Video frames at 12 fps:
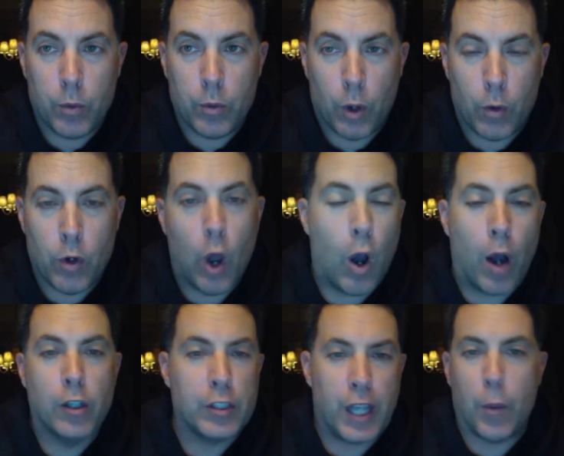no
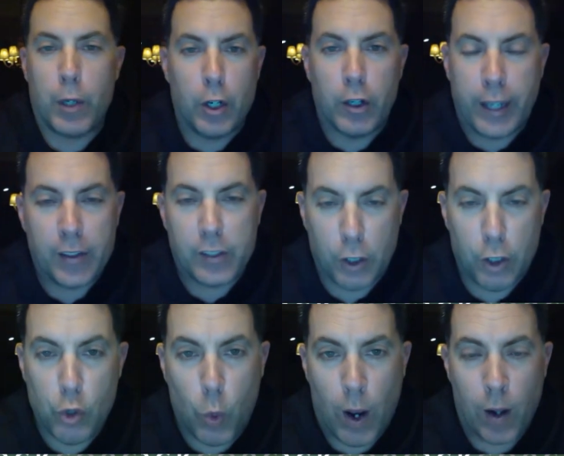understand what your kids can do
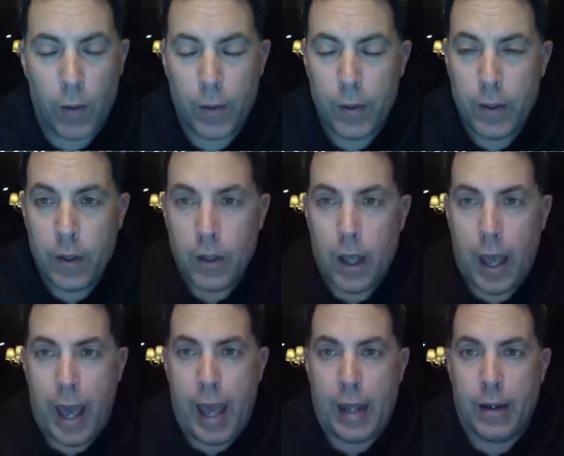well
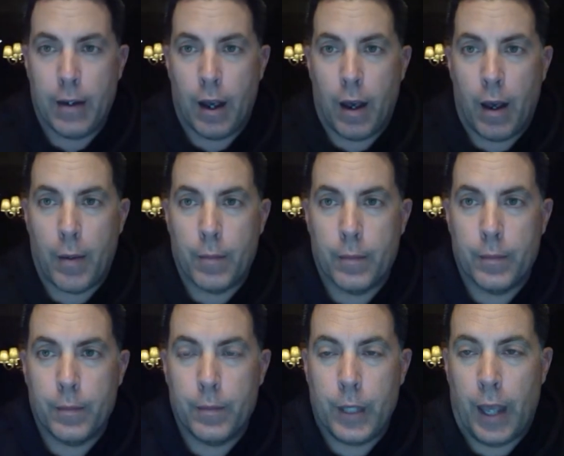and
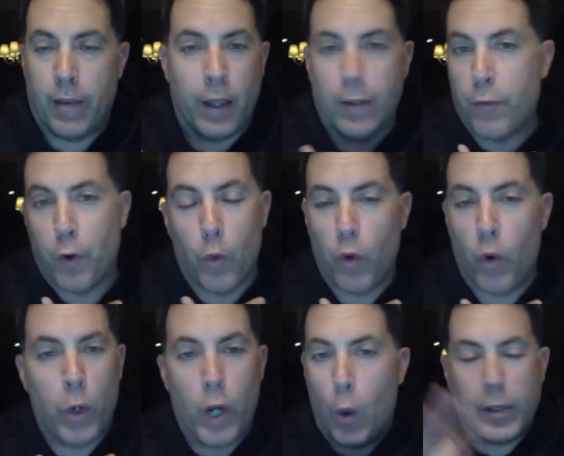um, yeah, like for
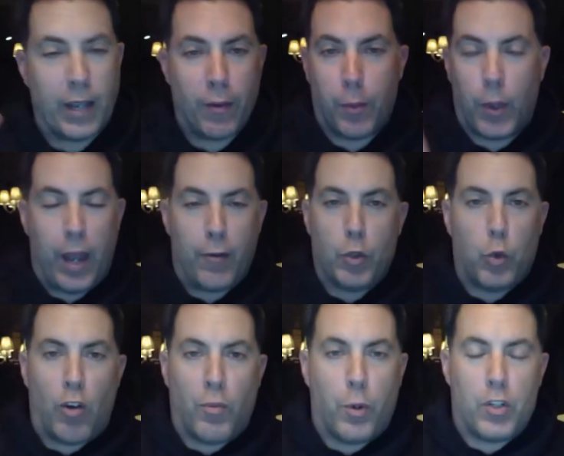we always have a plan for
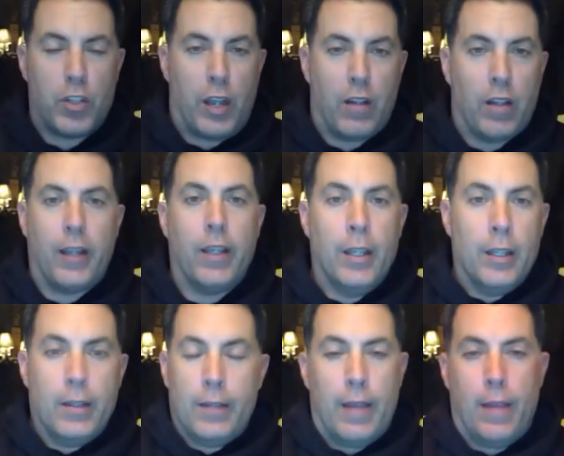12 personnel. Like
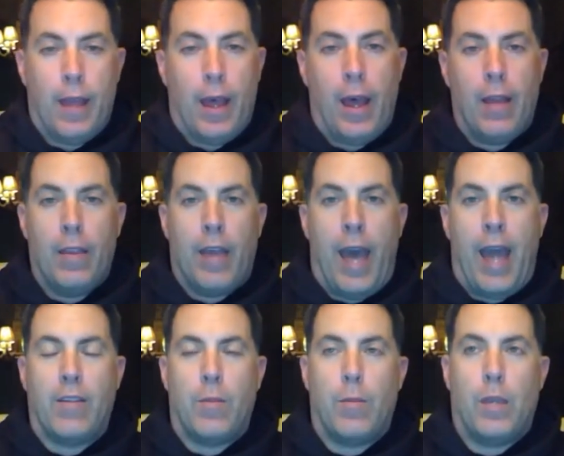that, uh,
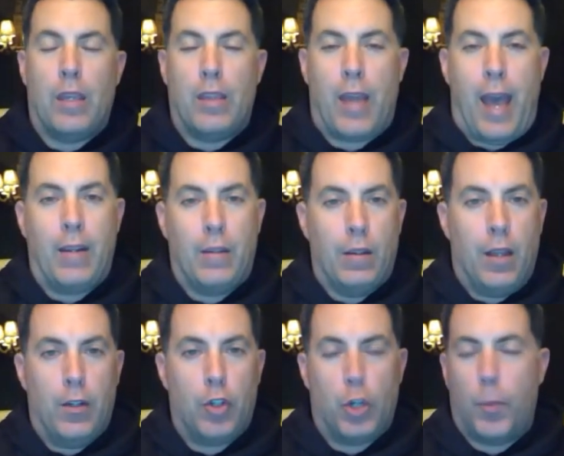that to me, that and,
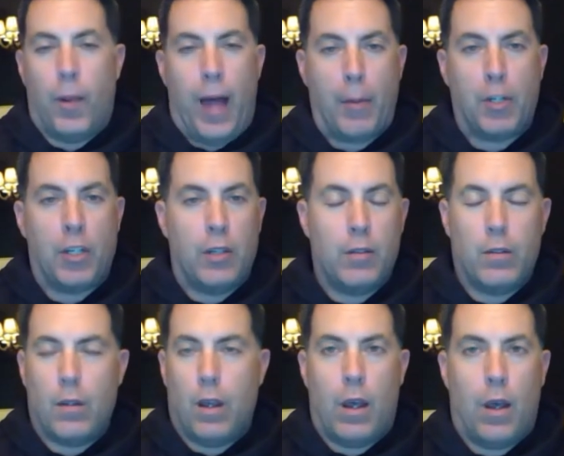and triple option,
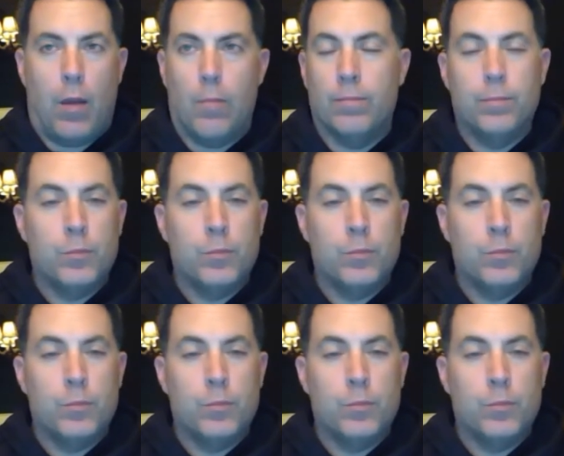um,